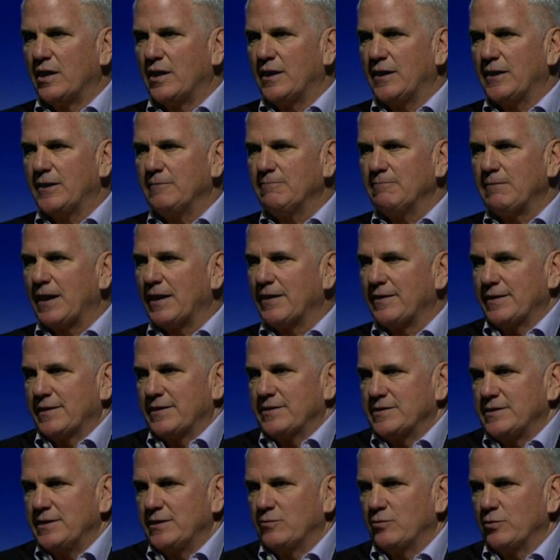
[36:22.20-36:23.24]
I
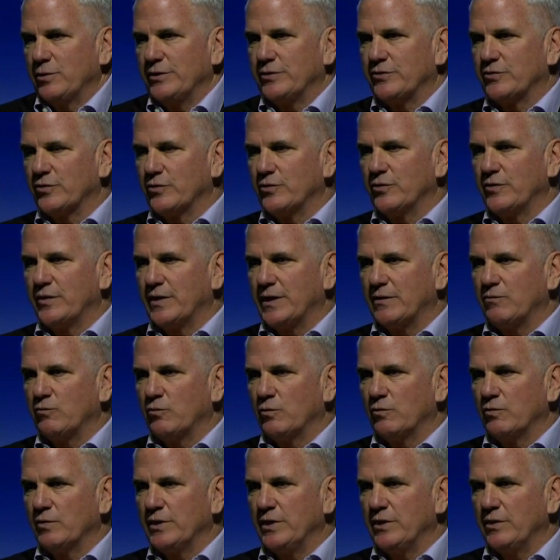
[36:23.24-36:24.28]
think it's equally true that
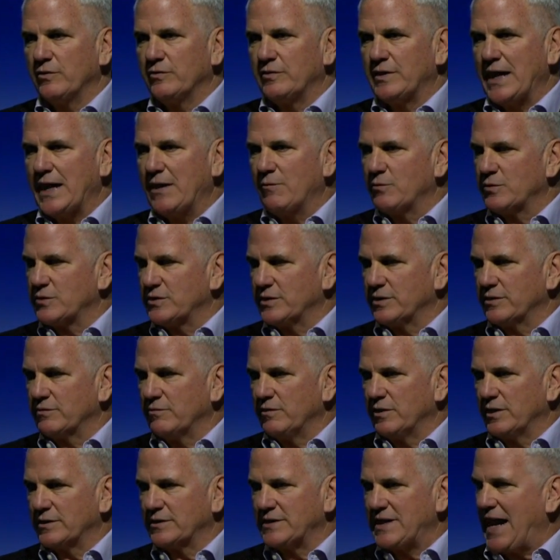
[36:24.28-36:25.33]
Dan was a
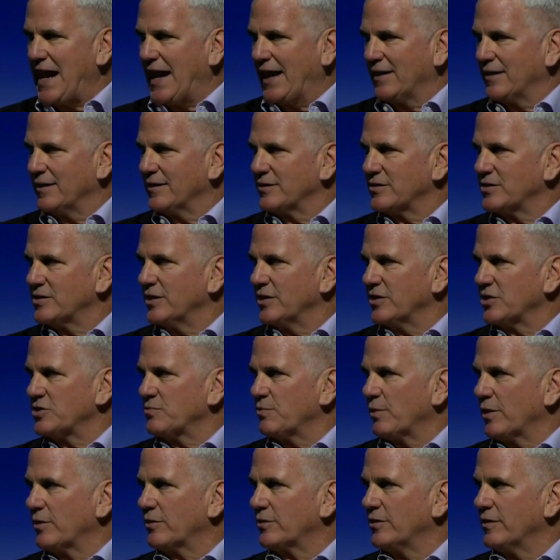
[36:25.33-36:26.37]
catalyst and a
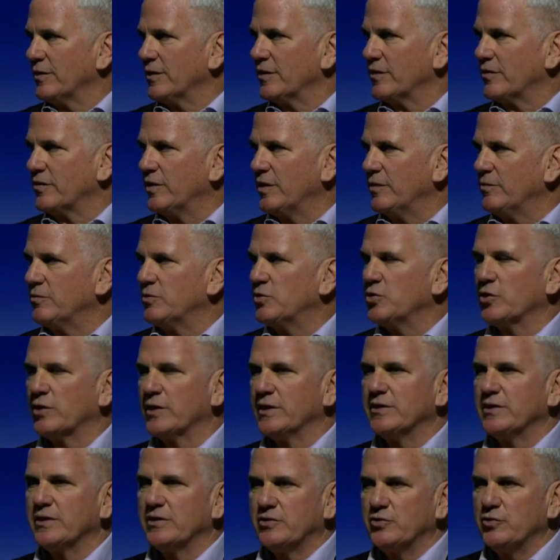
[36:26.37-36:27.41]
spark to this that
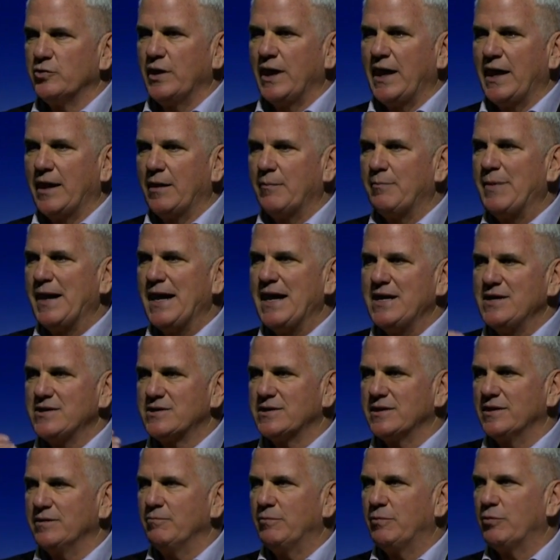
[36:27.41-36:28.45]
took it at a
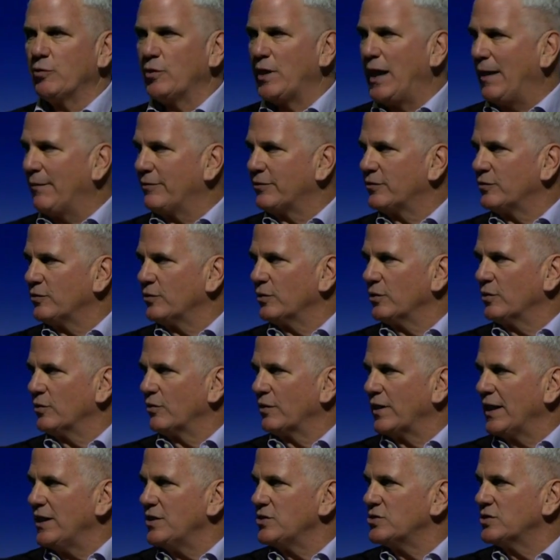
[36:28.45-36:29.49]
pace and perhaps to a
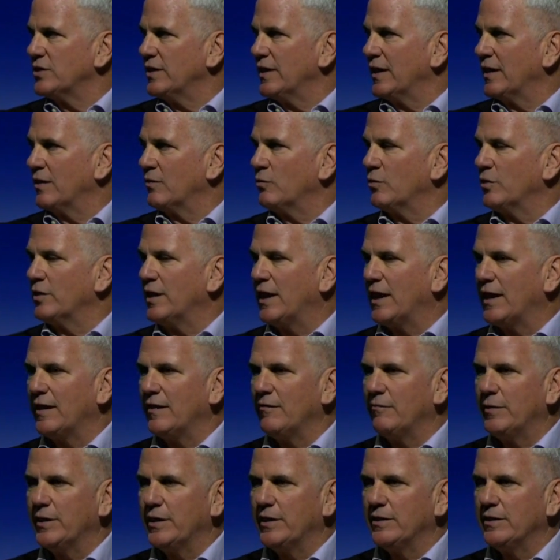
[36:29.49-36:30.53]
location that it would
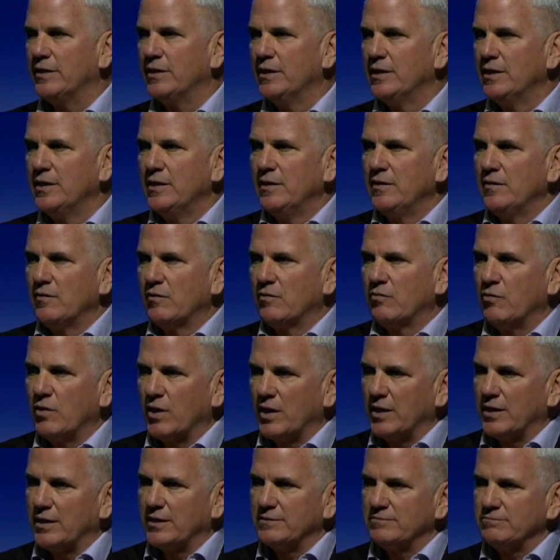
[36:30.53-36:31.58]
not have been
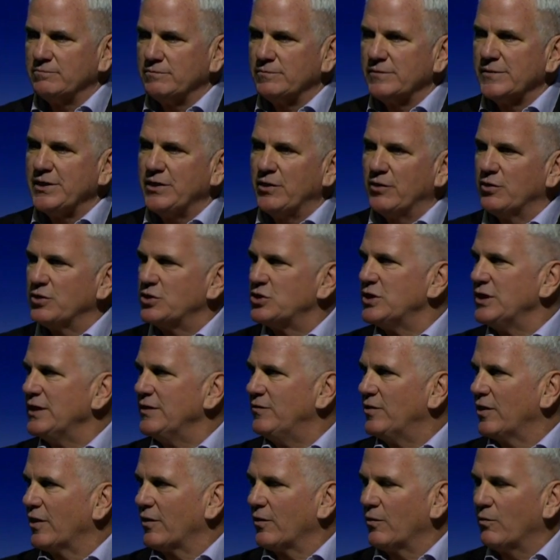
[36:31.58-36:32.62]

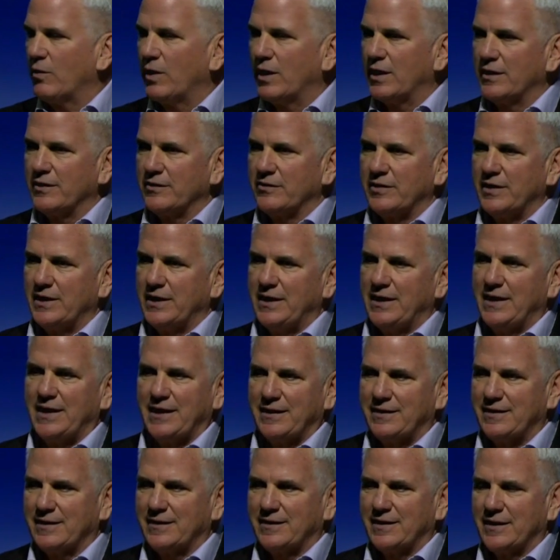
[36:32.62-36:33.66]
achieved otherwise.
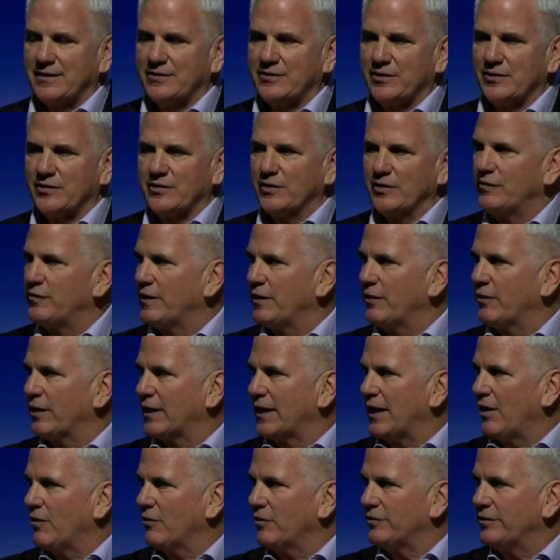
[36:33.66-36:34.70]
And I think that's just a fair
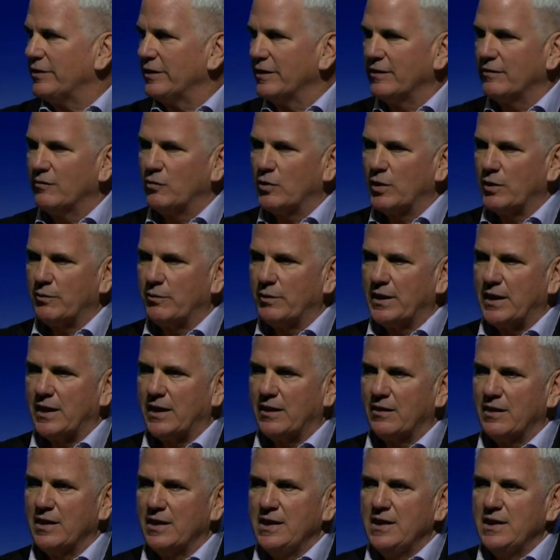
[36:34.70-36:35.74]
accounting of where we
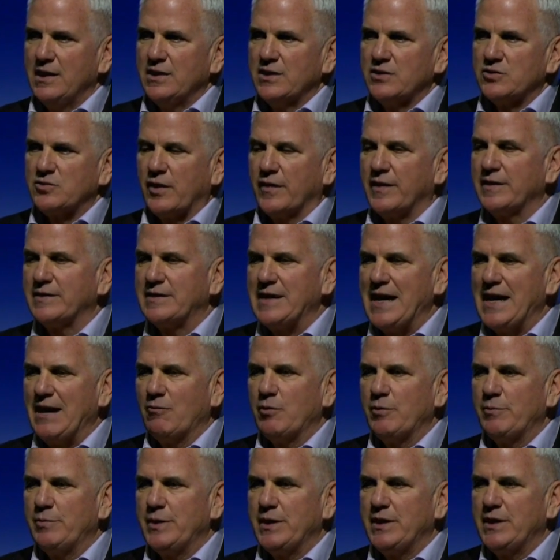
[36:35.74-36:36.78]
are. So I think
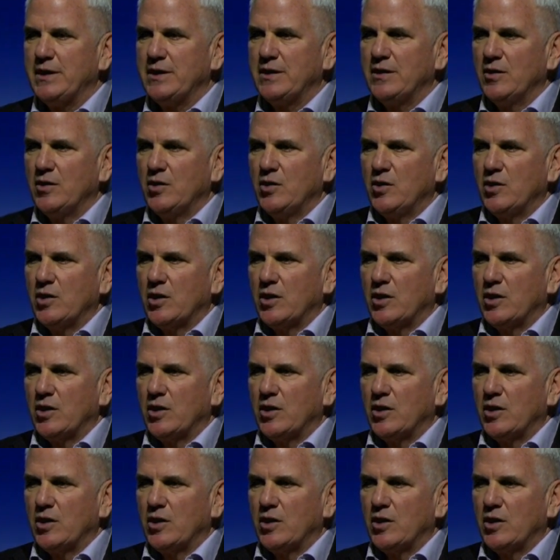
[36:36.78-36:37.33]
Dan would be